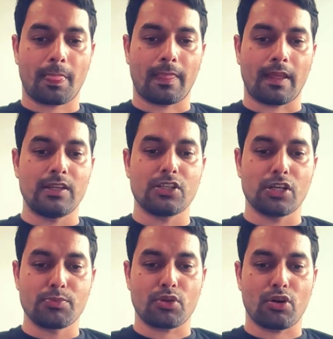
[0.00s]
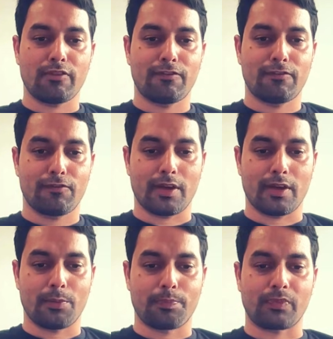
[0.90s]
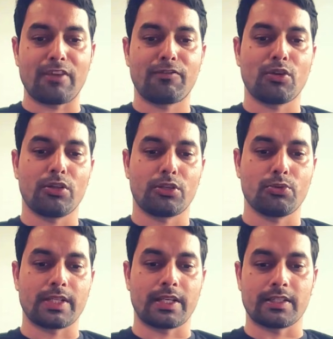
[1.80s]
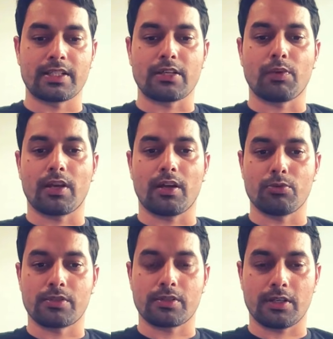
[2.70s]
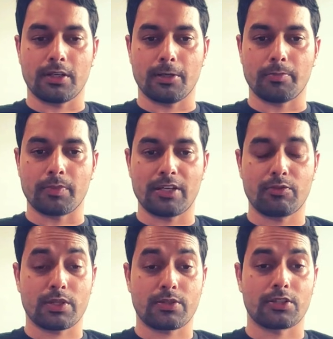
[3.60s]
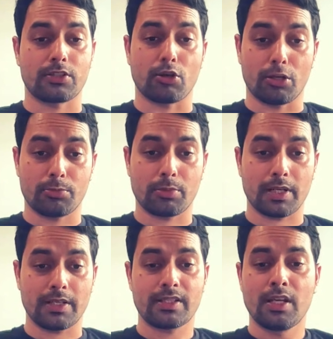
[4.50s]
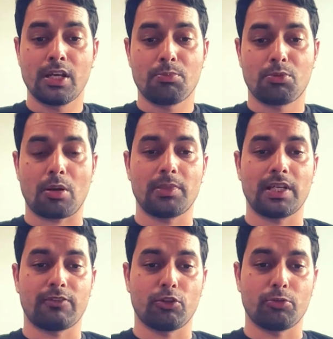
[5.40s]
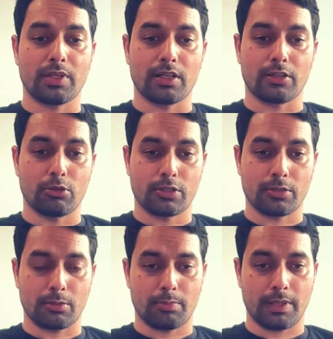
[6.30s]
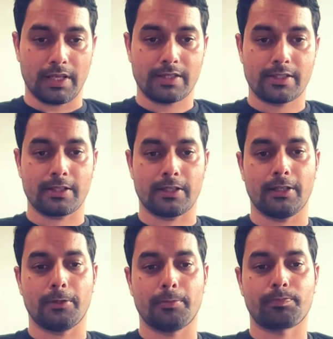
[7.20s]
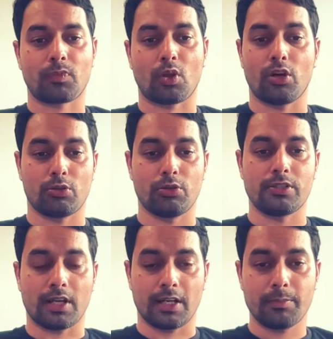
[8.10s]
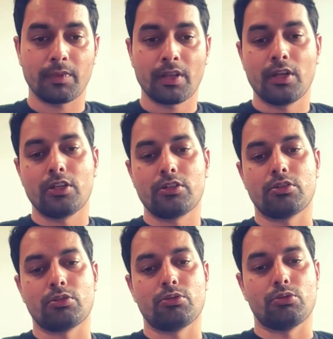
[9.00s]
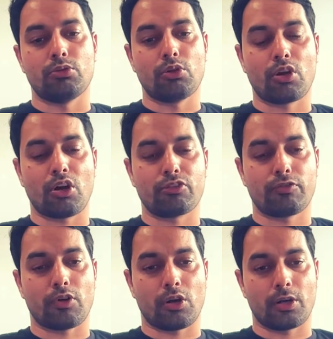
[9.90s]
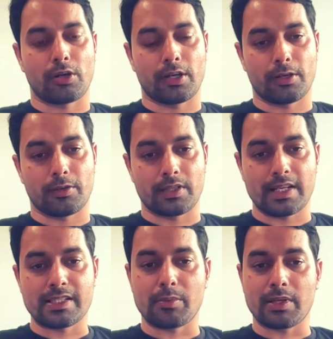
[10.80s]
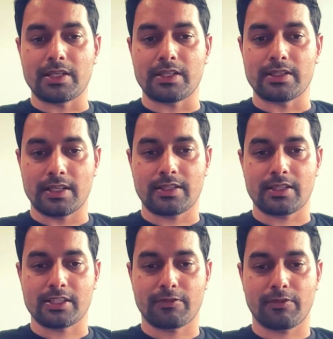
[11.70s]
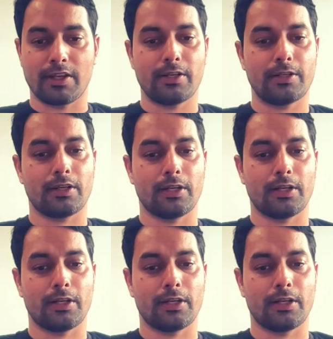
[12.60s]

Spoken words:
In terms of if you are using data warehouse infrastructure on premise, probably it would be a good place or a good time to look out for the SAP Data Sphere.